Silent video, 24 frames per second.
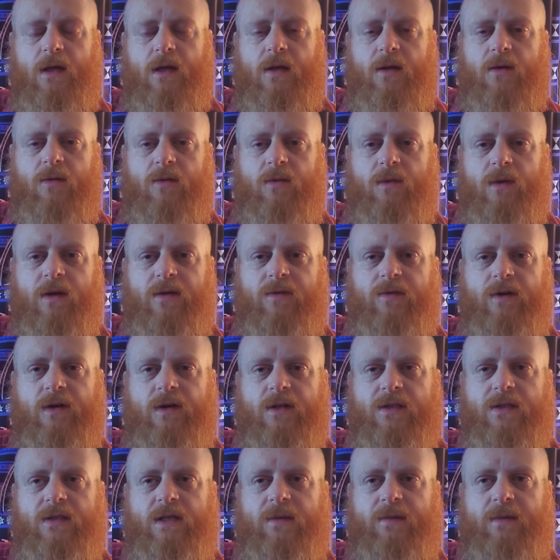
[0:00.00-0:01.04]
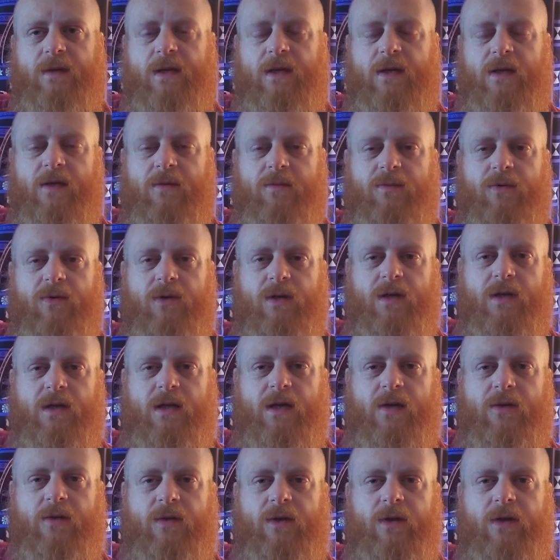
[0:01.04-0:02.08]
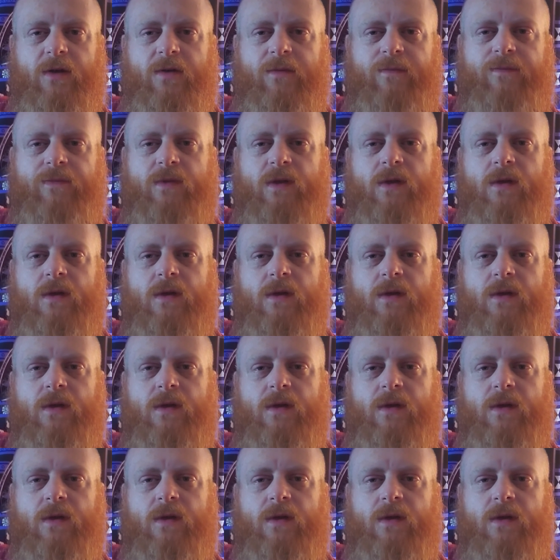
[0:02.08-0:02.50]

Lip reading: whatever else I may end up putting down there,